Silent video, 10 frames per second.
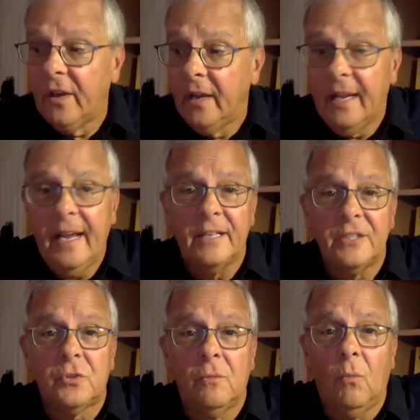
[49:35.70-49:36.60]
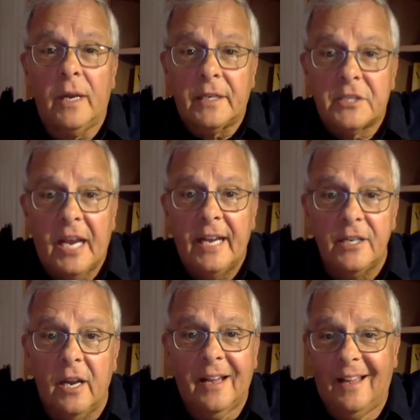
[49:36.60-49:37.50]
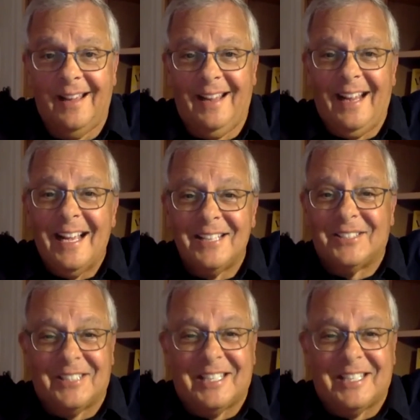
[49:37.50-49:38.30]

He has what? 10. He has 10.